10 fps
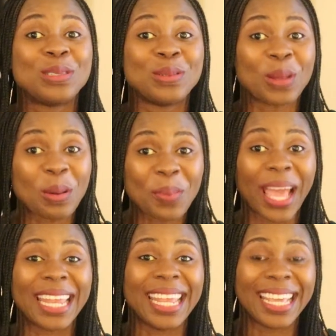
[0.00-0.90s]
Do not
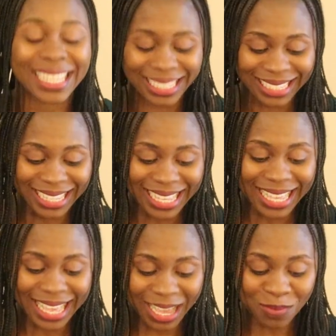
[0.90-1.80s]
panic.
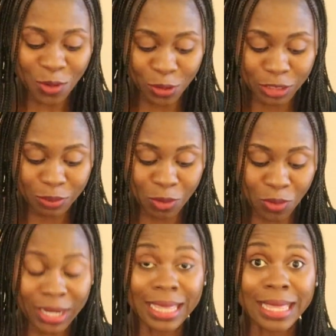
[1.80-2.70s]
I'm going to be
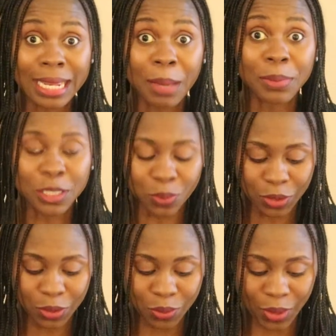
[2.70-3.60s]
running the numbers
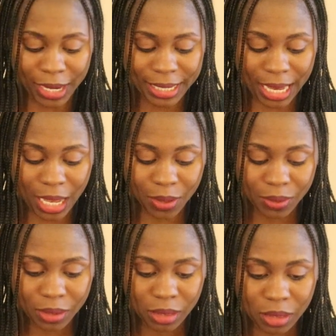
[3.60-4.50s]
with you right now.
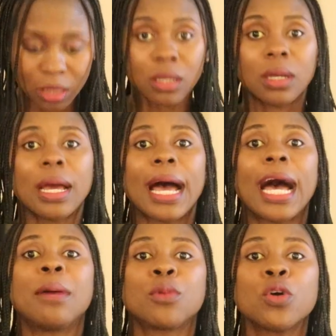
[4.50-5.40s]

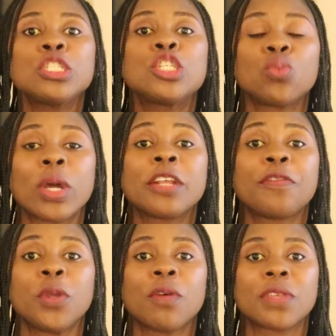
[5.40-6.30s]
I'm going to run a
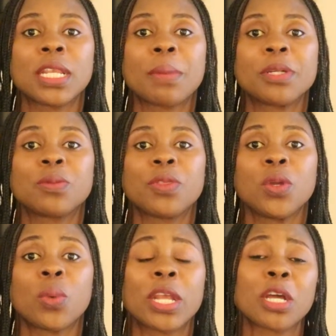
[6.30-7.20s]
few of the numbers
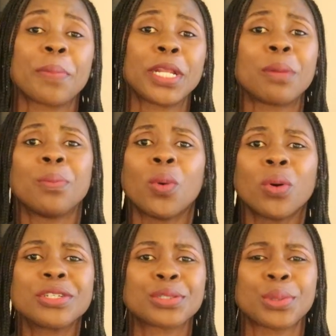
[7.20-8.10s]
with you right now, but I'm
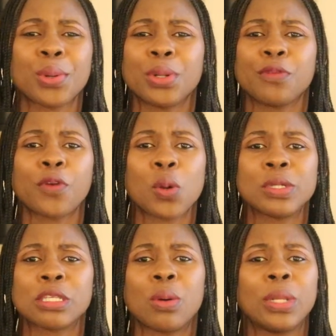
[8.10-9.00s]
more so going to
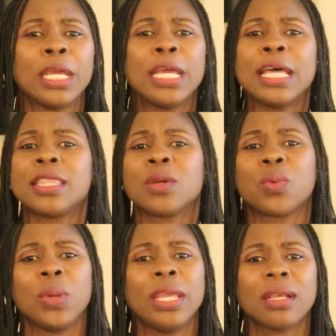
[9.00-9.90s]
focus on the
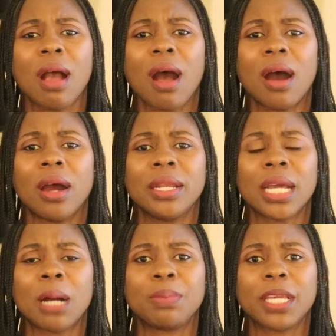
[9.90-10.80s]
green card
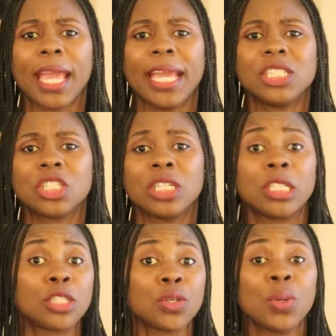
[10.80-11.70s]
application,
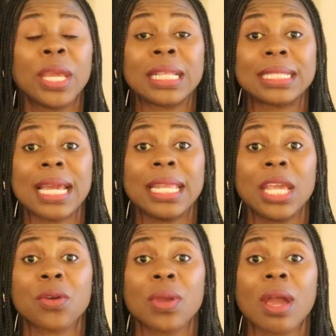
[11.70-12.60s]
the 2-year and the
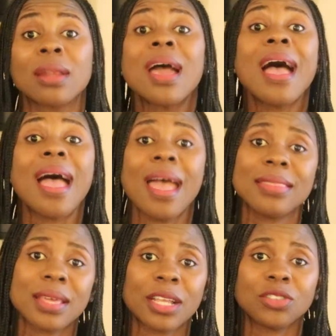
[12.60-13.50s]
10-year green card,
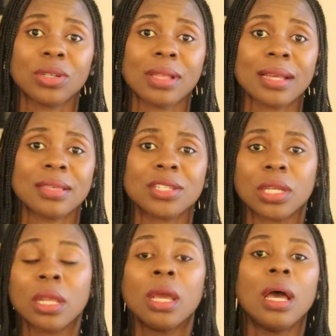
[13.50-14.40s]
and the
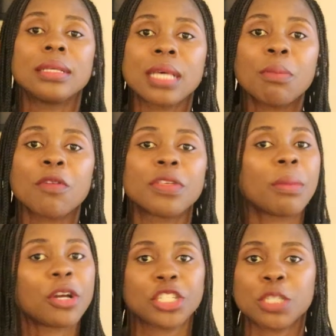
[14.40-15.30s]
naturalization. Some of
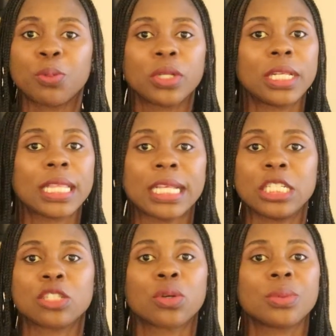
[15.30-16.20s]
them I'll just put it in the
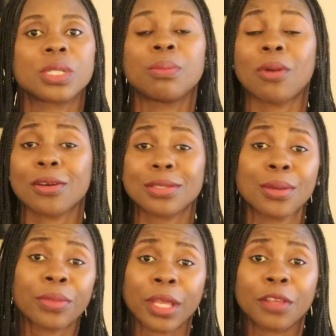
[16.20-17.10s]
description box
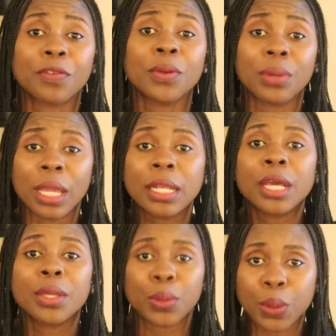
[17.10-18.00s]
so that if you need
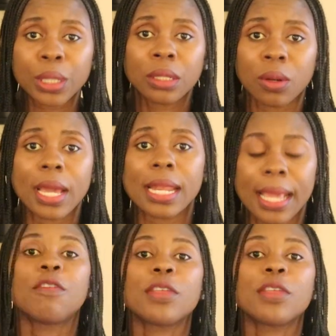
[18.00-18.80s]
it, you can look at it.